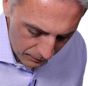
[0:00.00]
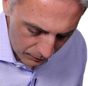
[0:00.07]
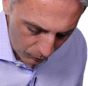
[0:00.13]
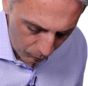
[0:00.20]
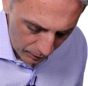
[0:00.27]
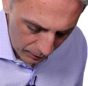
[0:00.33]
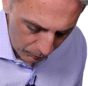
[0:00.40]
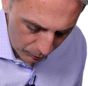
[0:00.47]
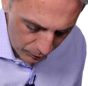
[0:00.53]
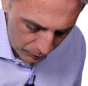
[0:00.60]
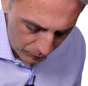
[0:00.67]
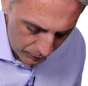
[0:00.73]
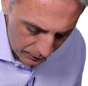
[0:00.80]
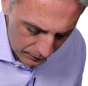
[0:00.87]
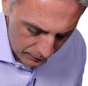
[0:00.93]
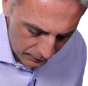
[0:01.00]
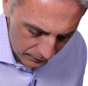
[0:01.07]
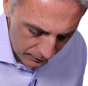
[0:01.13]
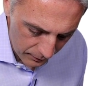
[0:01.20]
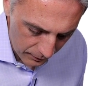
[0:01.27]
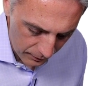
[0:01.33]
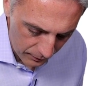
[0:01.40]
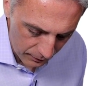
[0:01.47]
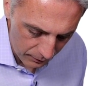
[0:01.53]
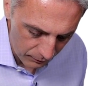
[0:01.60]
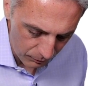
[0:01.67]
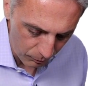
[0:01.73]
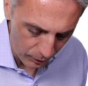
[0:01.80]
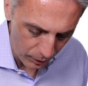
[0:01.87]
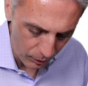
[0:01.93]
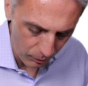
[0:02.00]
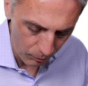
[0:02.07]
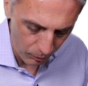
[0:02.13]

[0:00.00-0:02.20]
the way we do it is we're